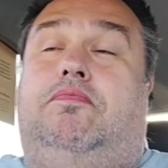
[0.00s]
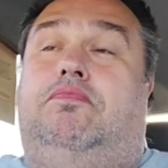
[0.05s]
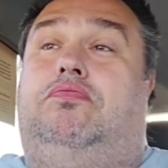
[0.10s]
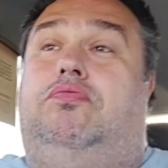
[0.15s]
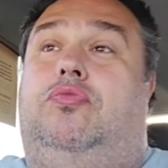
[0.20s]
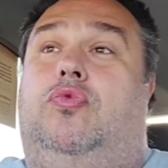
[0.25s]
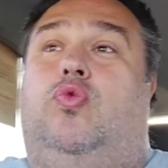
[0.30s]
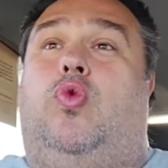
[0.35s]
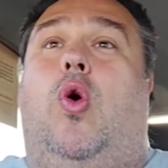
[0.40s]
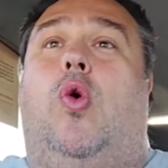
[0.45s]

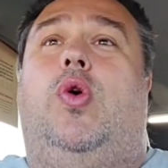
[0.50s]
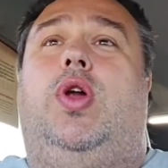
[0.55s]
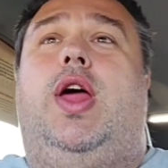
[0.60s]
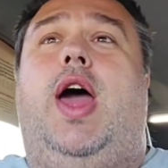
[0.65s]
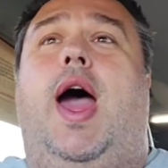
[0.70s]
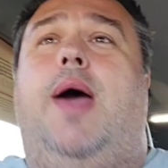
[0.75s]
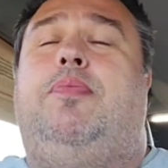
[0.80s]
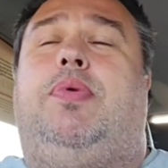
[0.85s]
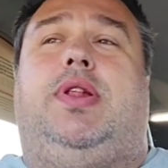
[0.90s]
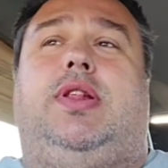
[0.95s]
what would
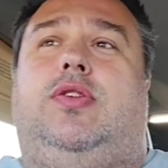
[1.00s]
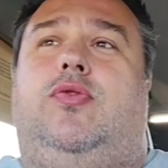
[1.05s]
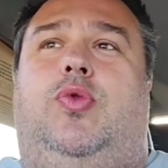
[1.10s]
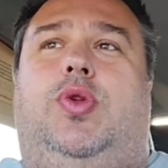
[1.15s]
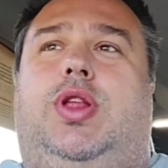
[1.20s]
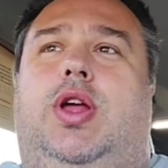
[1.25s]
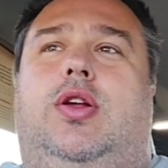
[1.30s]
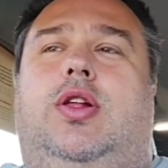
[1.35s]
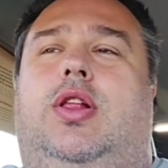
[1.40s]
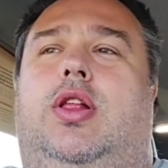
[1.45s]
happen?
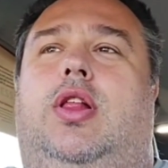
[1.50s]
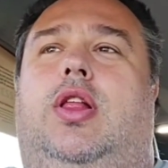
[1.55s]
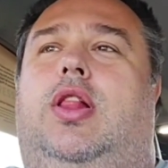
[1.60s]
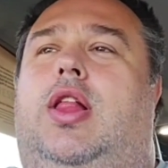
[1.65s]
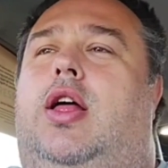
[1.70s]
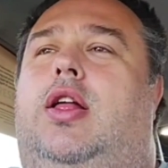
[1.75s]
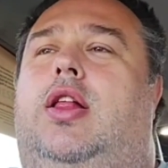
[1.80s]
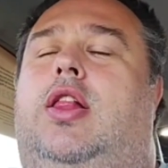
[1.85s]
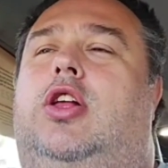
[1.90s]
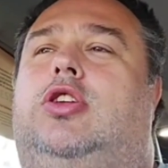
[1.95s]

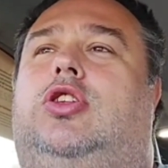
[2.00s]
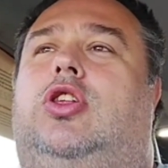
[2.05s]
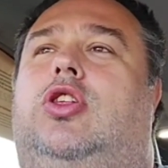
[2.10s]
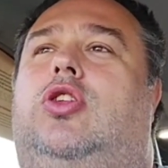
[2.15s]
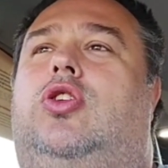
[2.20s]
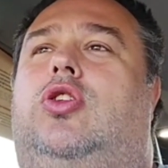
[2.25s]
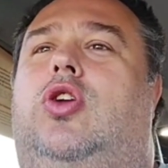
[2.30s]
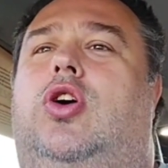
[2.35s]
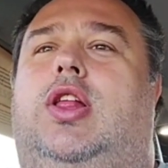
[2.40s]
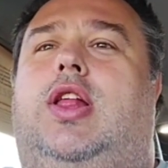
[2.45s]

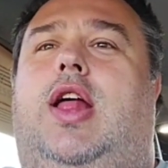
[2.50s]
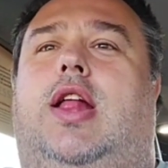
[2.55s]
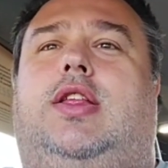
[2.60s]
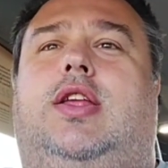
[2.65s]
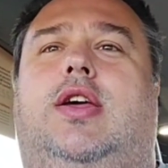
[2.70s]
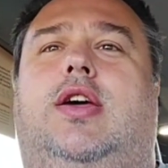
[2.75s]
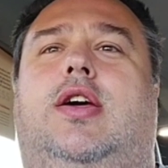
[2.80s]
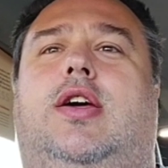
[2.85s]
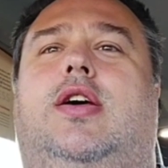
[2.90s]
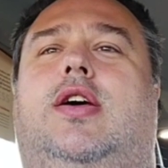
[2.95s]
Look at
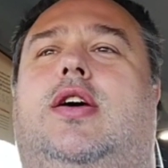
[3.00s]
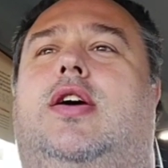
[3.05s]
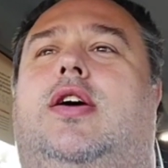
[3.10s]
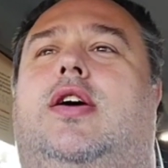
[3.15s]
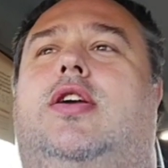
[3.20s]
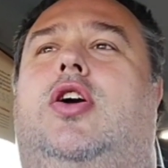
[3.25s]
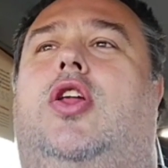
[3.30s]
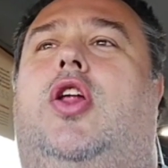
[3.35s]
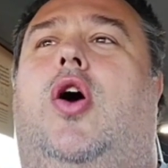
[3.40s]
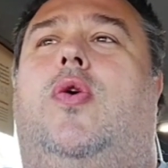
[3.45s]

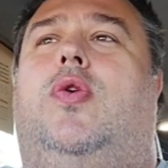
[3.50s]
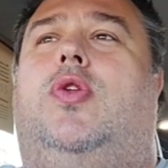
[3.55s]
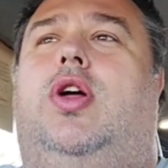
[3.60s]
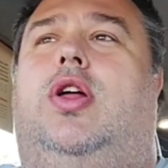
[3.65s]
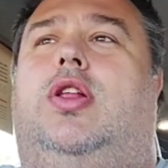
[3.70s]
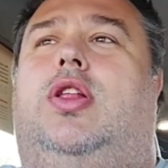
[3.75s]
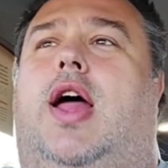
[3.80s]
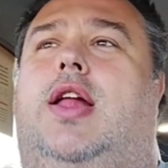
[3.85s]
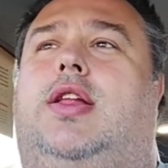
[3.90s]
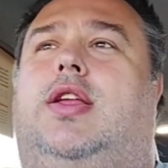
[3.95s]

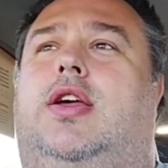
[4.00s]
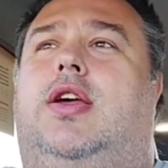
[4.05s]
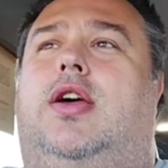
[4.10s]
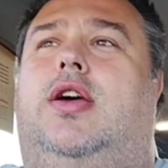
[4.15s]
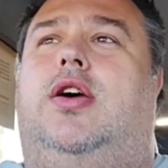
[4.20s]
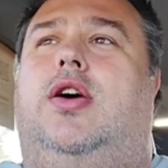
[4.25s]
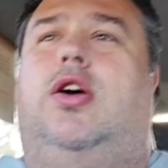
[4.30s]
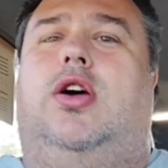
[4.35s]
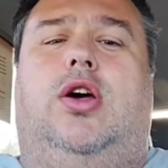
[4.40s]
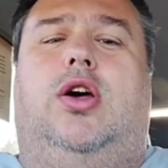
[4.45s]

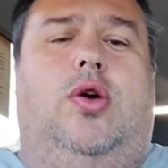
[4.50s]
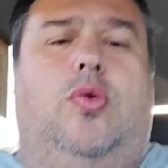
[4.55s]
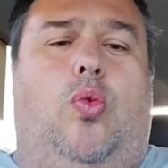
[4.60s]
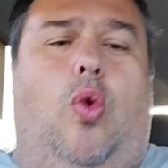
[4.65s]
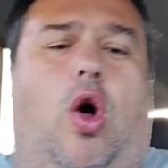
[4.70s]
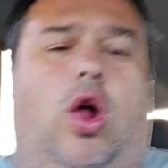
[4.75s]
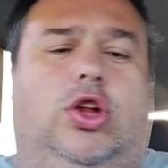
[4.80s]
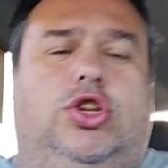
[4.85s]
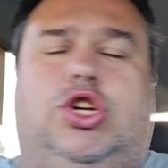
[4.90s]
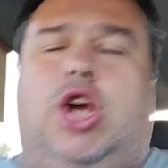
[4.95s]
that
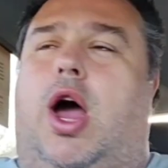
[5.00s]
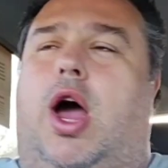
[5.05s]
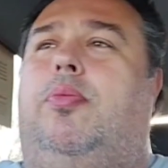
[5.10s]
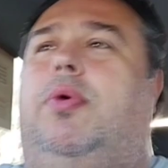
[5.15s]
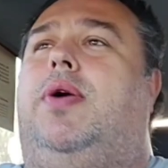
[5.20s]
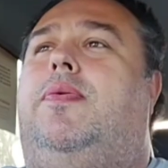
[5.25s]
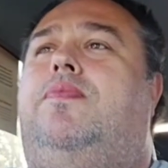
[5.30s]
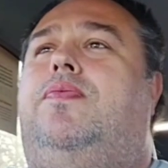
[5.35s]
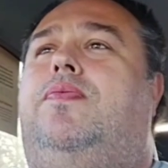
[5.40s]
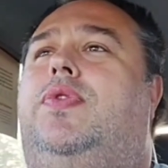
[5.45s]
wall job,
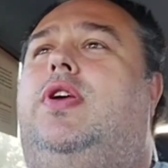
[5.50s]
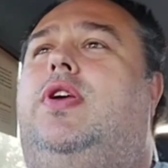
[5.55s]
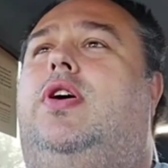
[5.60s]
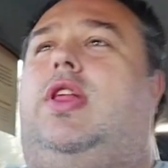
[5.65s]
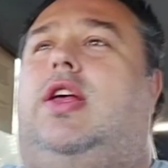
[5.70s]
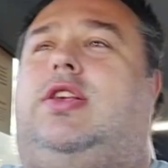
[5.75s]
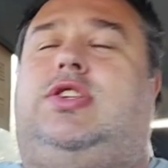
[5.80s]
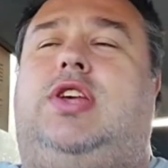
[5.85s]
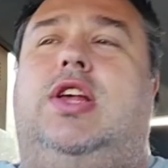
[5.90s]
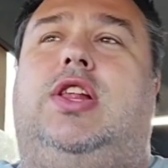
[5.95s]

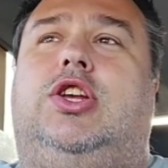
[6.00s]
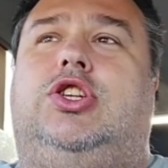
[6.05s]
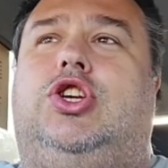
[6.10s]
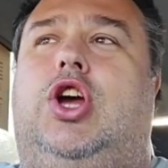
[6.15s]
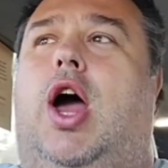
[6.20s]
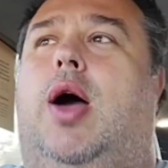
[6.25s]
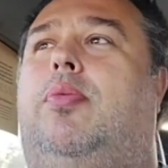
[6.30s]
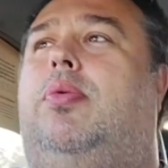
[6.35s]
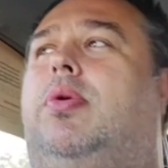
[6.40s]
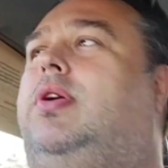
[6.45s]
the ceiling
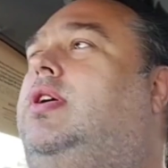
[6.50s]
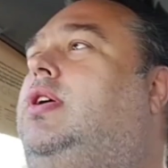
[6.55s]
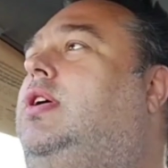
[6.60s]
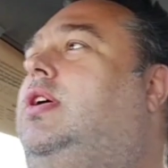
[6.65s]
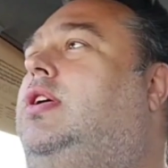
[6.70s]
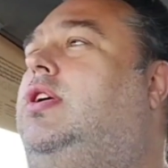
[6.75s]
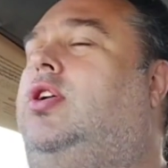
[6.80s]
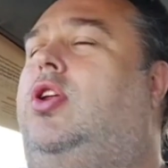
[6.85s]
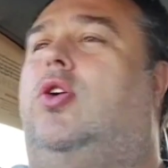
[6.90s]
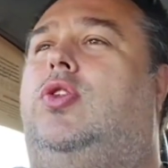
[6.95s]
job,
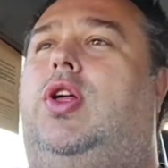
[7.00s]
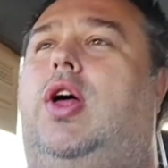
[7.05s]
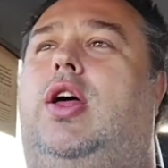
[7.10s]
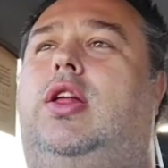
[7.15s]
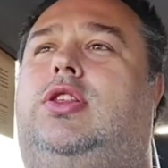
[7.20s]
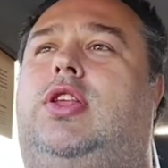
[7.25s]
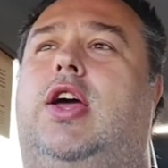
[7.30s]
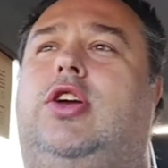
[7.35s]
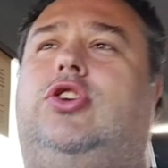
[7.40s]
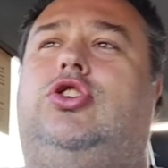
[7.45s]
the
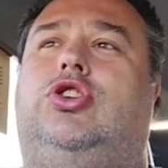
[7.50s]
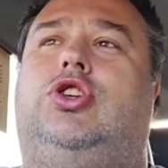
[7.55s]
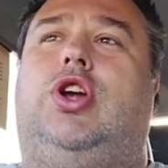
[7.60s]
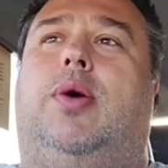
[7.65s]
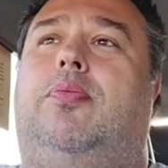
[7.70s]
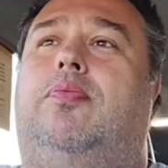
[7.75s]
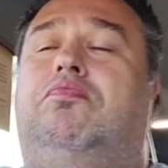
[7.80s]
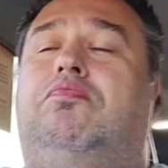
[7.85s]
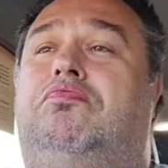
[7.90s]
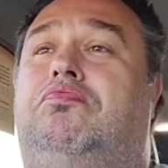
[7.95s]
texture job.
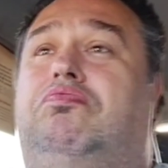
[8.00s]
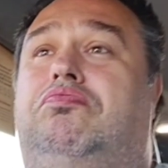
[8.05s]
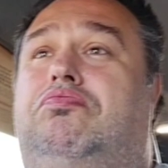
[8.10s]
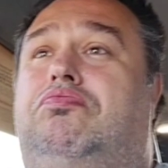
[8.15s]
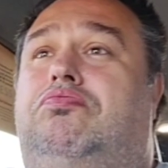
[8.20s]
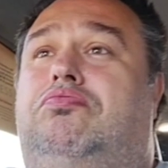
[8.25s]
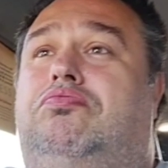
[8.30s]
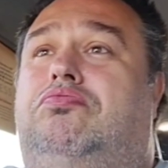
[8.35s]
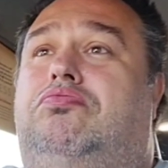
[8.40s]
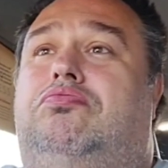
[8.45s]

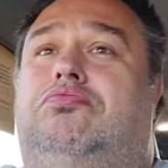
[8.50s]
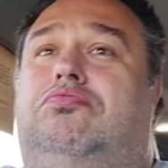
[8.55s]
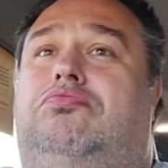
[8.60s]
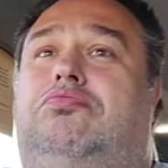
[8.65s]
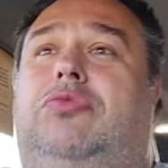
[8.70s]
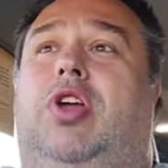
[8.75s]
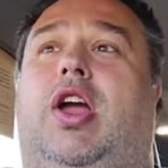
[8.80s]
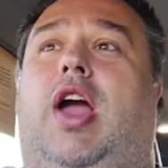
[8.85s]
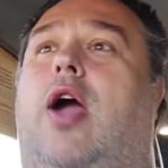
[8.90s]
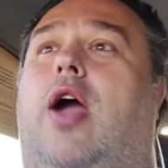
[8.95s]

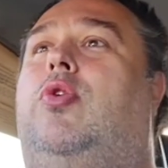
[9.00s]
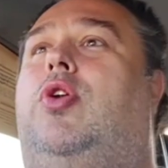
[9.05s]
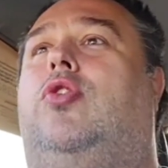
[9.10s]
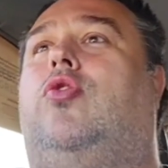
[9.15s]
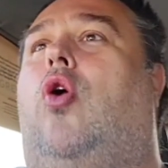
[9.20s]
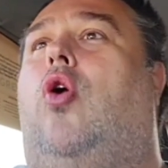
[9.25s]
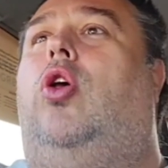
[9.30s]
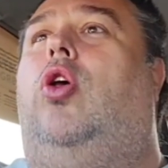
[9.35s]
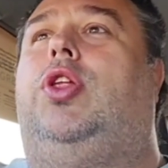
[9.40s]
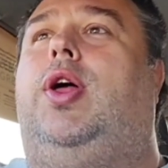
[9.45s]
The guy would have
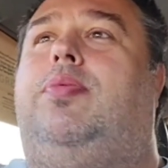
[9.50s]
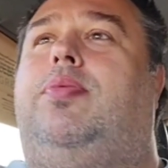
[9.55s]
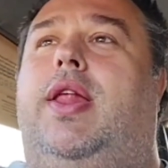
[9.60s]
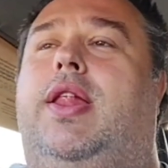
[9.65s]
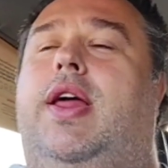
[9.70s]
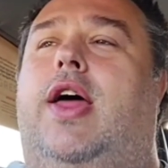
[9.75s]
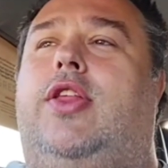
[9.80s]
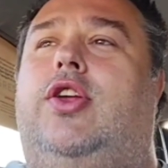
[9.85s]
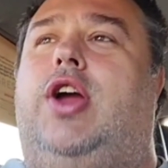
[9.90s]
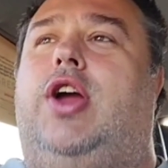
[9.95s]
called up
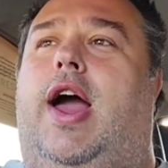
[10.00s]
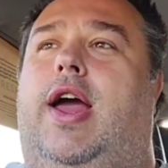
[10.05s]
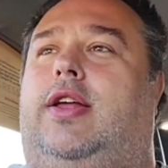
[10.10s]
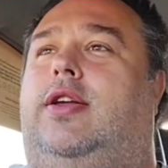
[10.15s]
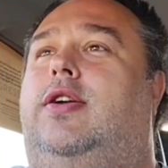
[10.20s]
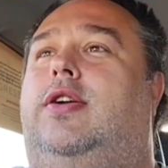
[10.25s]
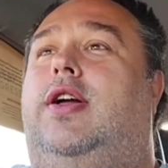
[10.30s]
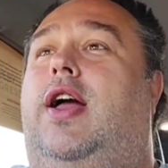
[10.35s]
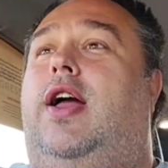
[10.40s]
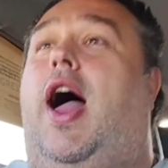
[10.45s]
another guy.
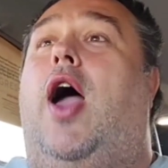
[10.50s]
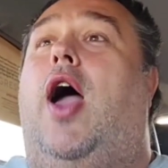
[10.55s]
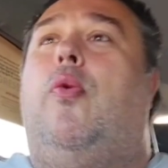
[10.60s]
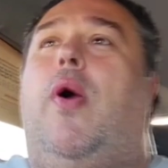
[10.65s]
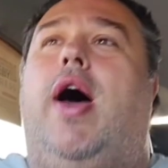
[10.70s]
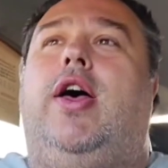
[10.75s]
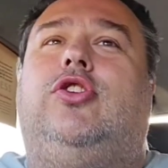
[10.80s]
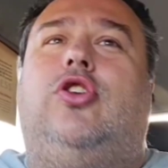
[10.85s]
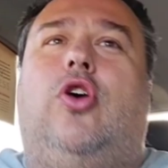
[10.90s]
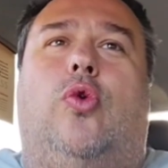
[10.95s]
I
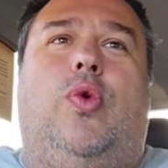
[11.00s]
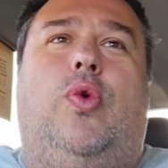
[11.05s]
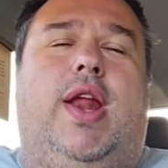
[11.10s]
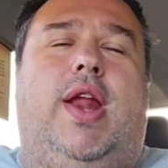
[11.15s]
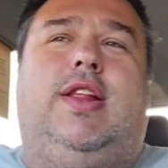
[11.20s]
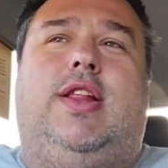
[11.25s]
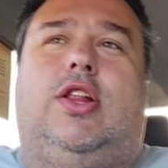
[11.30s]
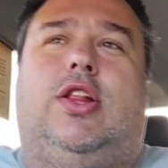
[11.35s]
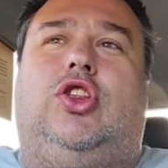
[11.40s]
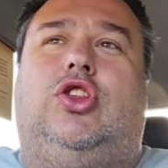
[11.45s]
was already
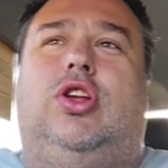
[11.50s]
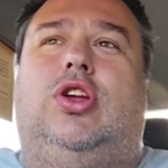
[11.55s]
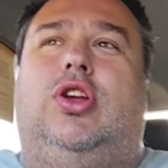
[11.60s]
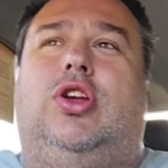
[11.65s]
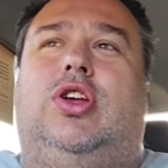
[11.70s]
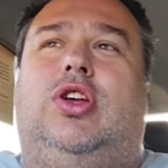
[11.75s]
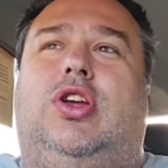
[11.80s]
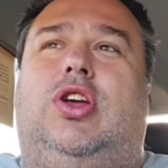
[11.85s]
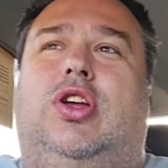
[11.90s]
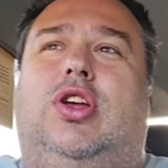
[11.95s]

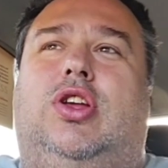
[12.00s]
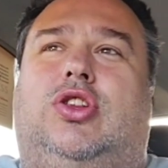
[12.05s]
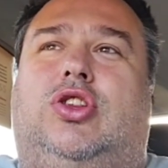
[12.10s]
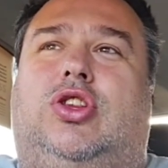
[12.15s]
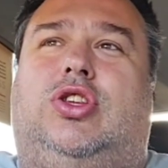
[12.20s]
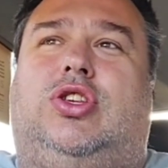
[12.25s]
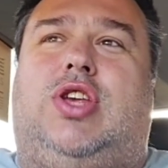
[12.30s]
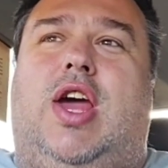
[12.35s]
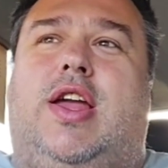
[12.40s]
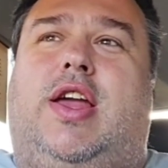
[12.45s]
the
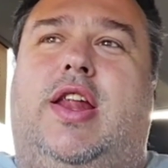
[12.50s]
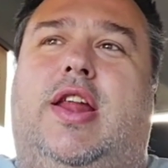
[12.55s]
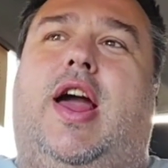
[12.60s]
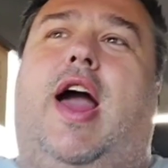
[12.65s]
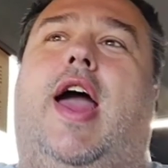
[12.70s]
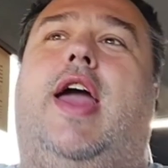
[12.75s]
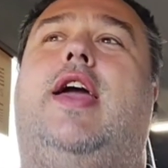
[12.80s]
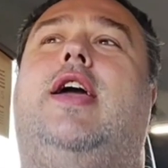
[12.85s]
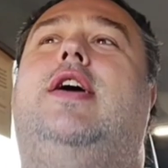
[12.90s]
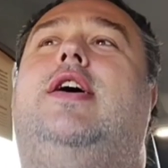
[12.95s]
second
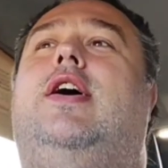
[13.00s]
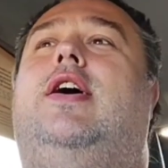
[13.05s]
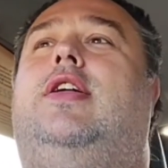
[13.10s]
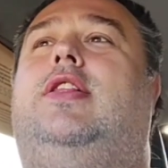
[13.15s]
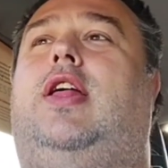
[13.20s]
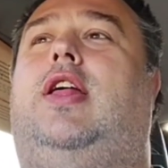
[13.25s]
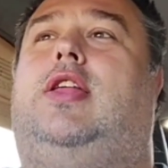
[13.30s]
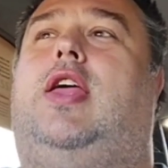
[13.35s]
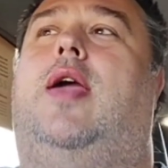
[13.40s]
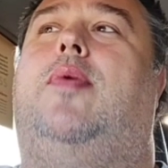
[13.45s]
guy
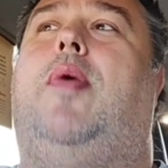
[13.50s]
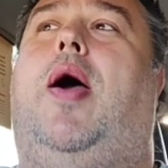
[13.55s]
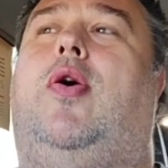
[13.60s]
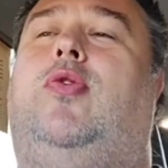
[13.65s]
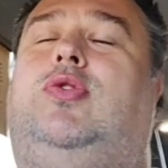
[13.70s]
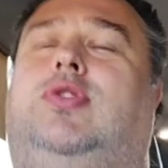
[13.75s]
that came out.